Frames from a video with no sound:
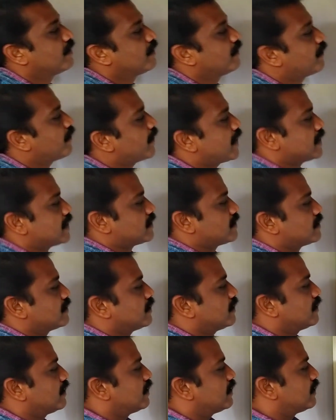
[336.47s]
Friends,
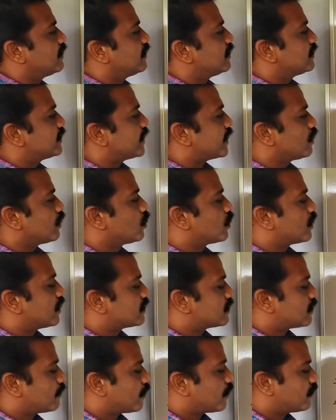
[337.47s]
take a look at
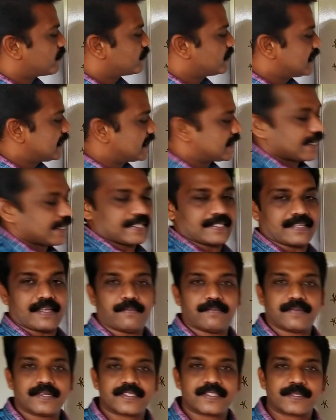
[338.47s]
some of these
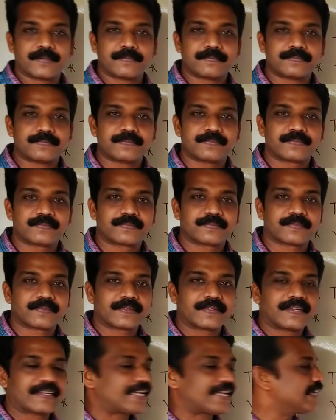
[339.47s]
examples.
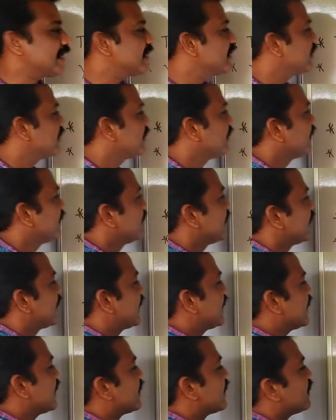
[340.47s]
Okay,
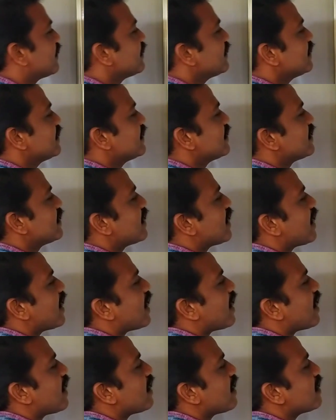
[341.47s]
here
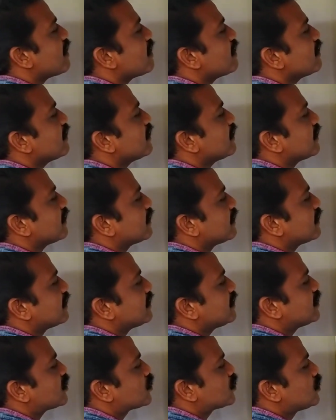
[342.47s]
are
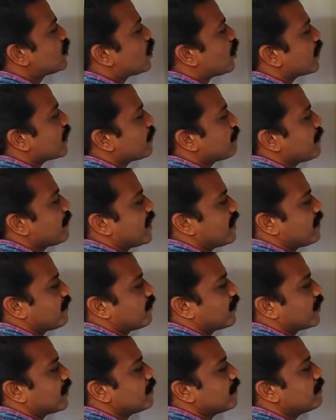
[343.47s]
is not a main
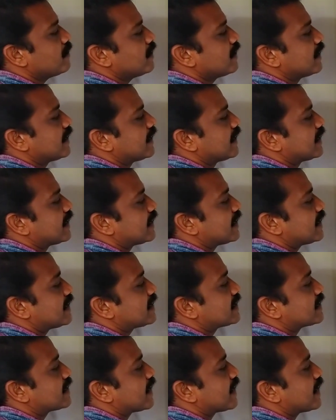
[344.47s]
verb, it
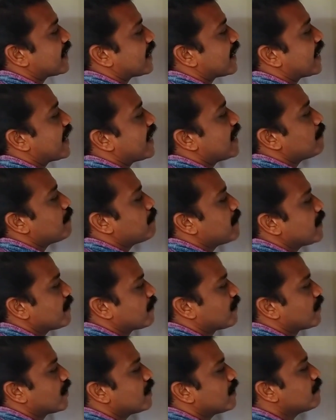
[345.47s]
is a
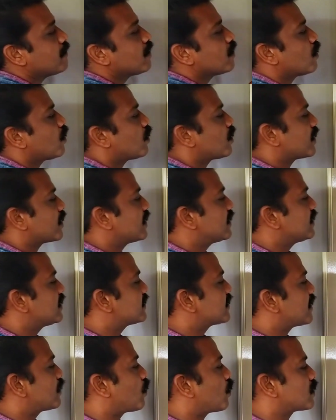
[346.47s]
helping verb or it
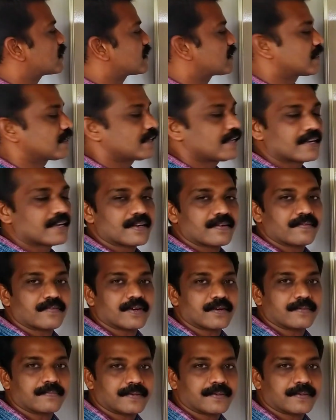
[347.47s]
is an auxiliary verb.